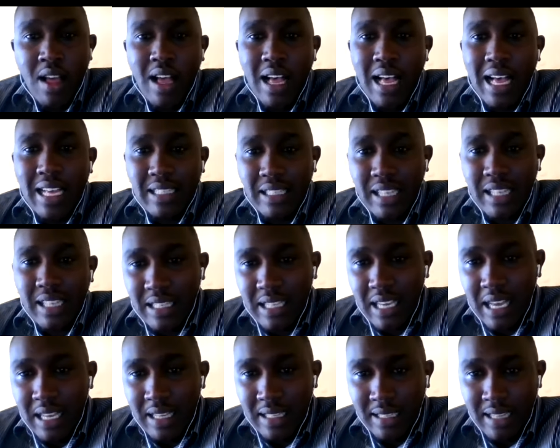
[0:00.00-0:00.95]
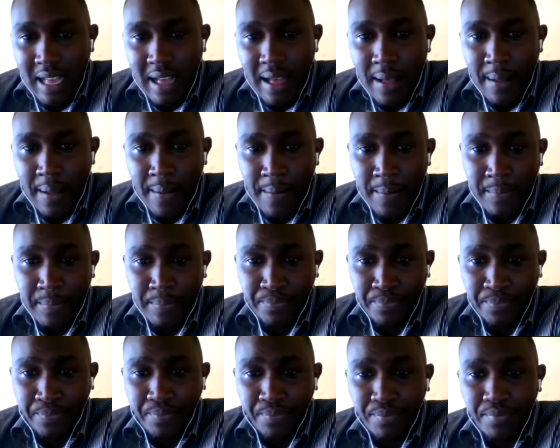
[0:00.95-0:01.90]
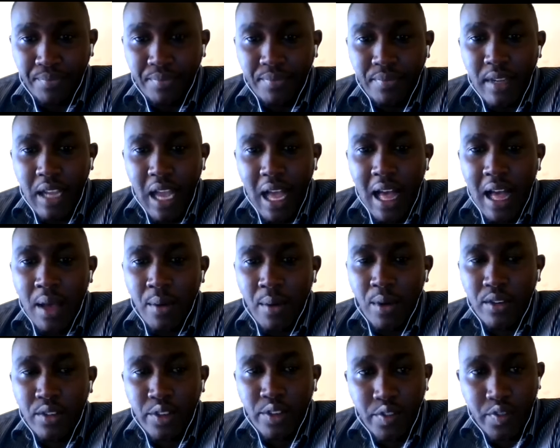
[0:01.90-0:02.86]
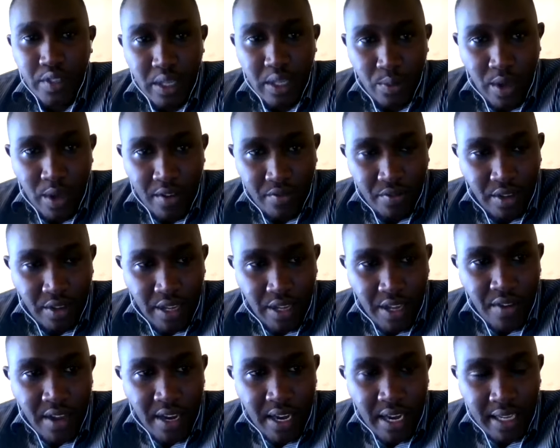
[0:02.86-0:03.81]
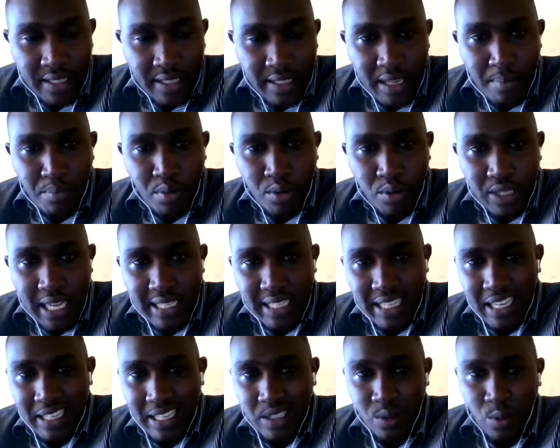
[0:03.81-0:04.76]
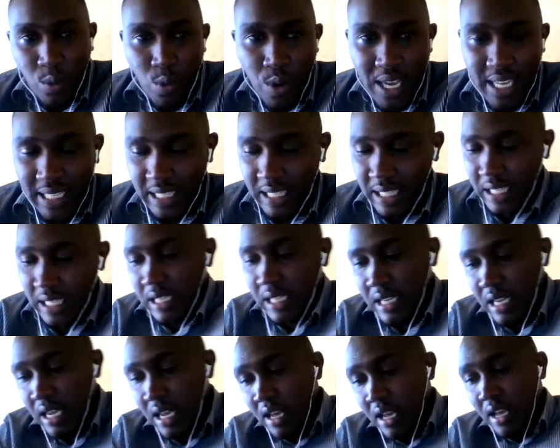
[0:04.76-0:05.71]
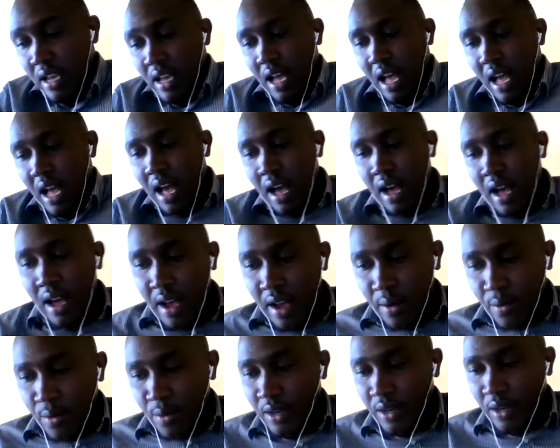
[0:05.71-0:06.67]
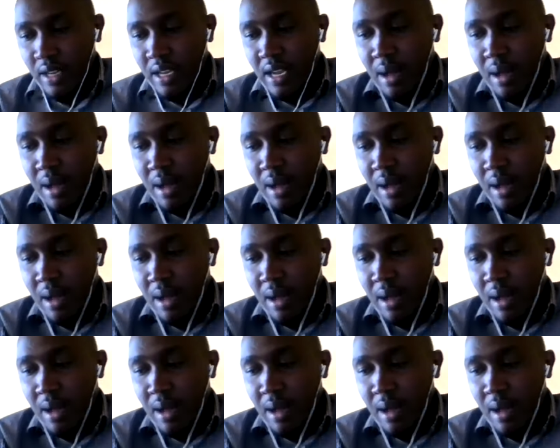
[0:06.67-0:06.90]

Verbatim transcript: uh, such as um, uh, we, we have given examples such as waste. Uh, we are talking